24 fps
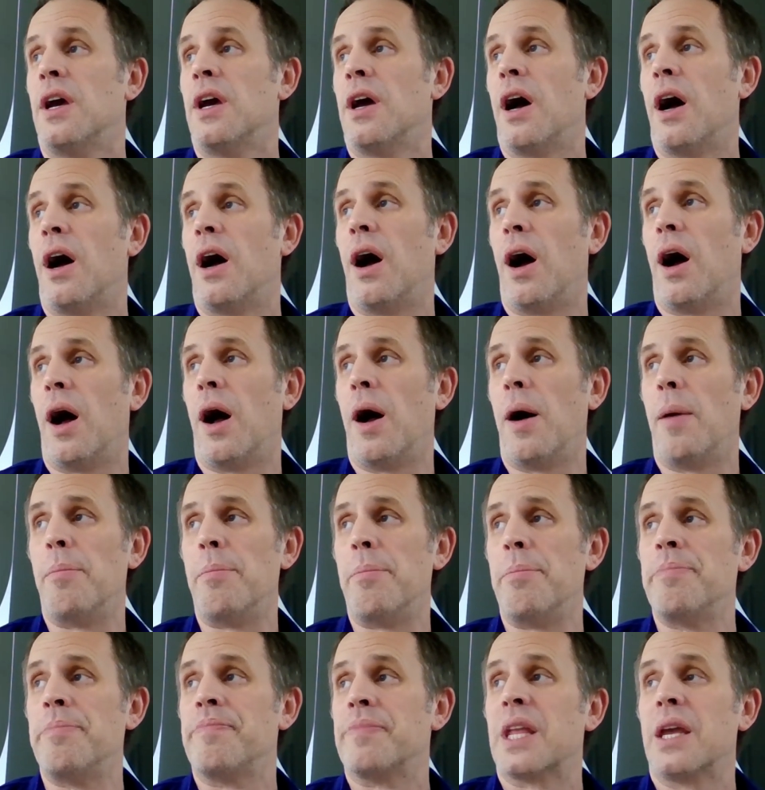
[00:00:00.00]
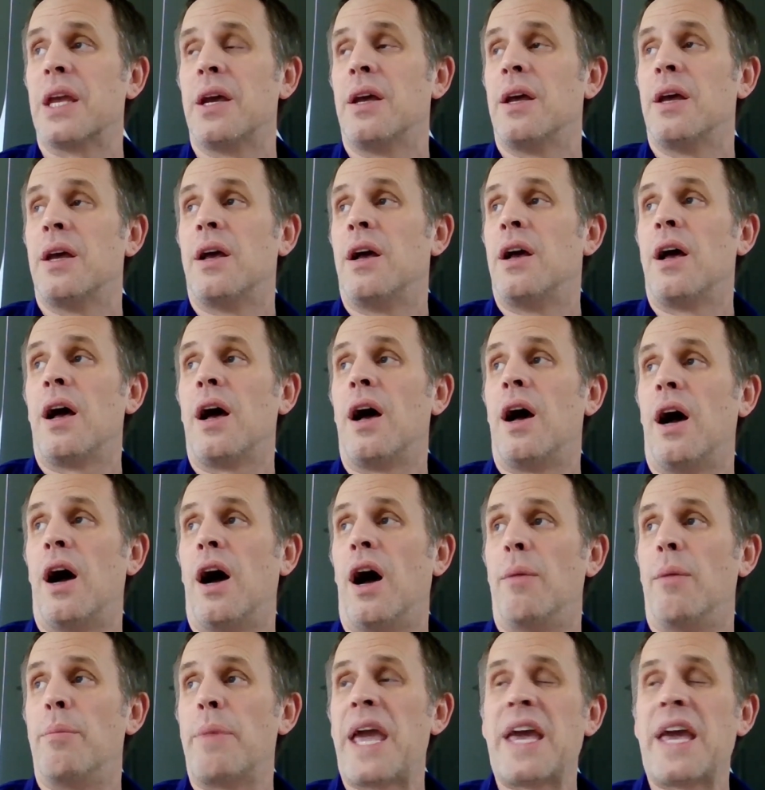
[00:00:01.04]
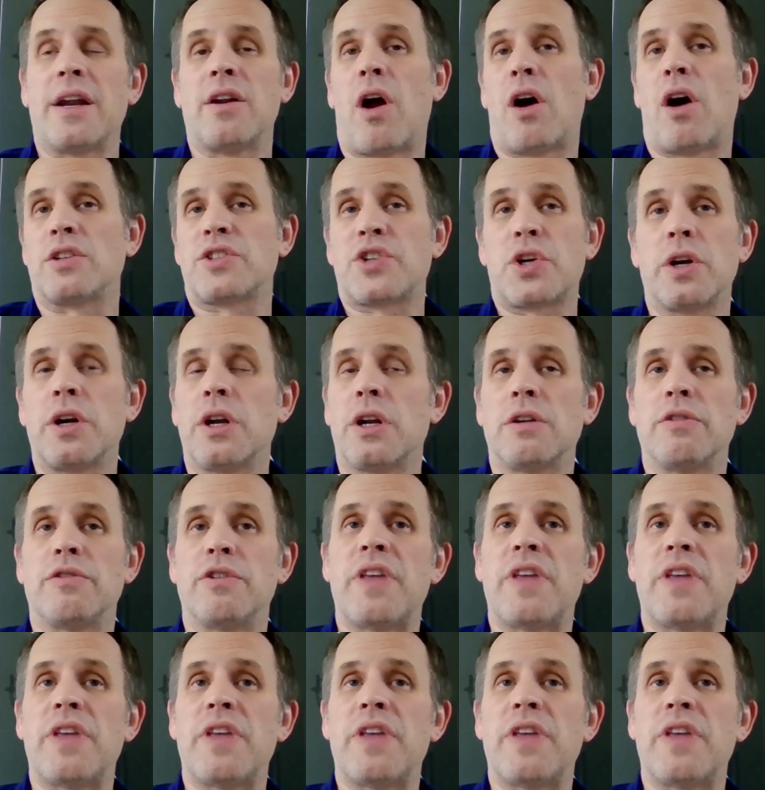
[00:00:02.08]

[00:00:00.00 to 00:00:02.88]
And an alternative to